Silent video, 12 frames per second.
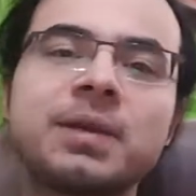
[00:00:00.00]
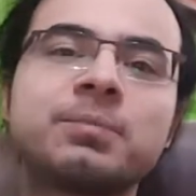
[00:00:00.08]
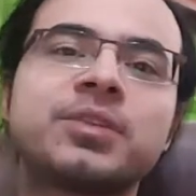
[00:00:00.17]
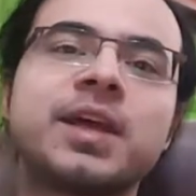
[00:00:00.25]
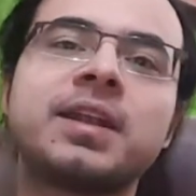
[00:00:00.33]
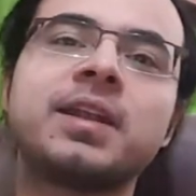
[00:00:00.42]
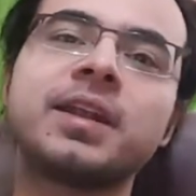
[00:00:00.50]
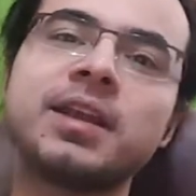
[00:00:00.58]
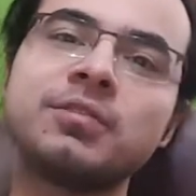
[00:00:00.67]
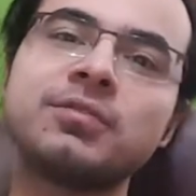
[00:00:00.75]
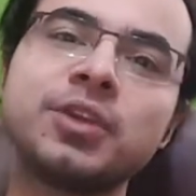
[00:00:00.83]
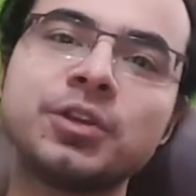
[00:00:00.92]
website and
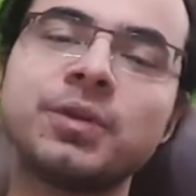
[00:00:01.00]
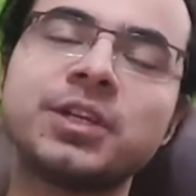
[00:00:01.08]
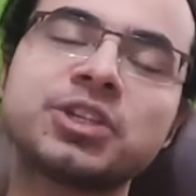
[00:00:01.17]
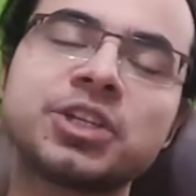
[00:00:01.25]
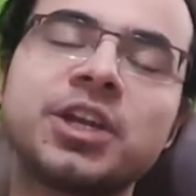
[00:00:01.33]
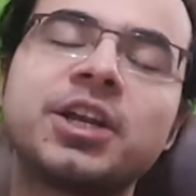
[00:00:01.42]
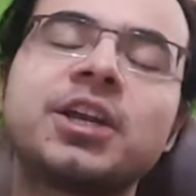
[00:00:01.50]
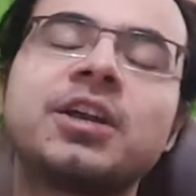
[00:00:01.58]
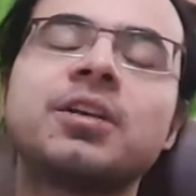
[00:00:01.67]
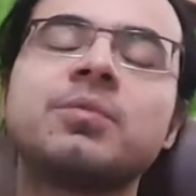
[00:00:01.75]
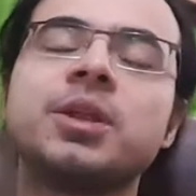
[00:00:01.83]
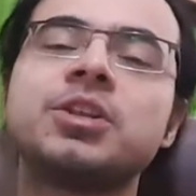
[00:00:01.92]
give you and
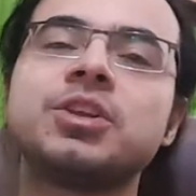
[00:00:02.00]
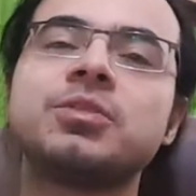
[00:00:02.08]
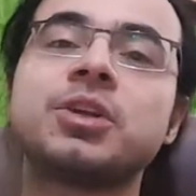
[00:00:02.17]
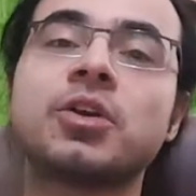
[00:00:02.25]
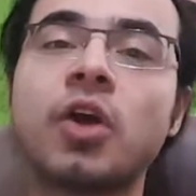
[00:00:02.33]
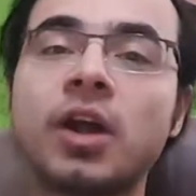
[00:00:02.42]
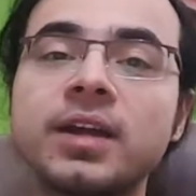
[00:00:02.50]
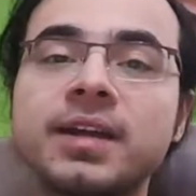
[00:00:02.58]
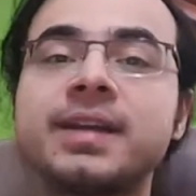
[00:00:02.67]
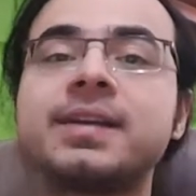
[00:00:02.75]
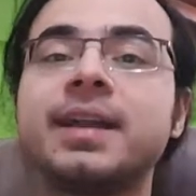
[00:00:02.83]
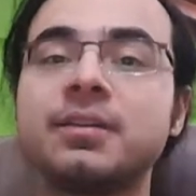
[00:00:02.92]
share with you the
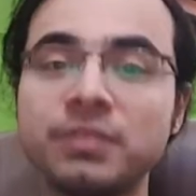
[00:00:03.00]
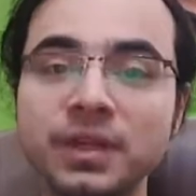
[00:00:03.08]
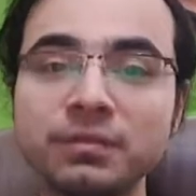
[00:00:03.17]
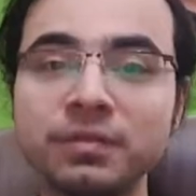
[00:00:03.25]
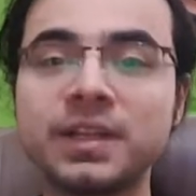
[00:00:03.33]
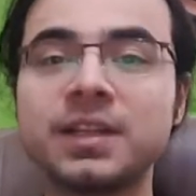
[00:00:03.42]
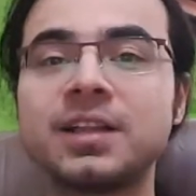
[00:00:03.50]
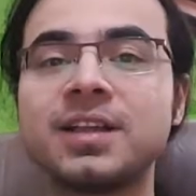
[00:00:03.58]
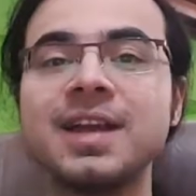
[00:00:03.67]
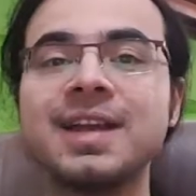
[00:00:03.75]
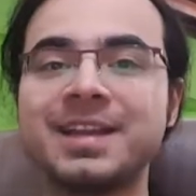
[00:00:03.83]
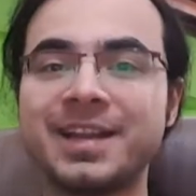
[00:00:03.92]
content that we feel
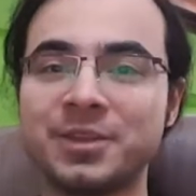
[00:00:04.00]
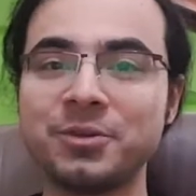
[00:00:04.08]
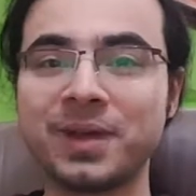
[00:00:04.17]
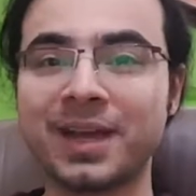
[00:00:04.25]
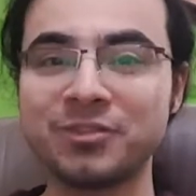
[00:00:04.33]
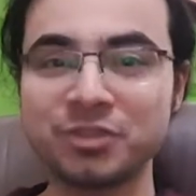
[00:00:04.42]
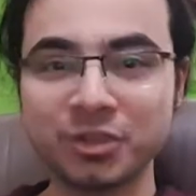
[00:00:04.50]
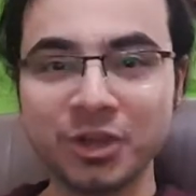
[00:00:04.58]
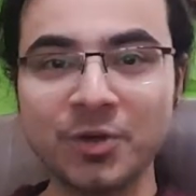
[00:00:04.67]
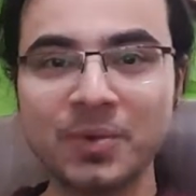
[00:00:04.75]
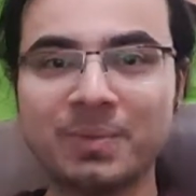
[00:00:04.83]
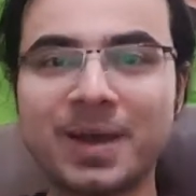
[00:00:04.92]
that you guys should
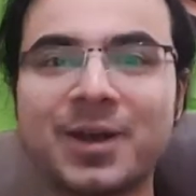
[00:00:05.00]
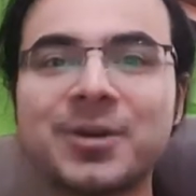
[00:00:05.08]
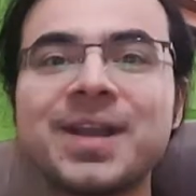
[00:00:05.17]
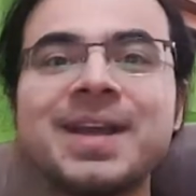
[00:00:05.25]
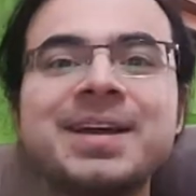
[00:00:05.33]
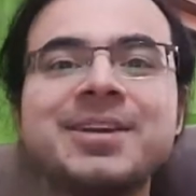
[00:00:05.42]
know about.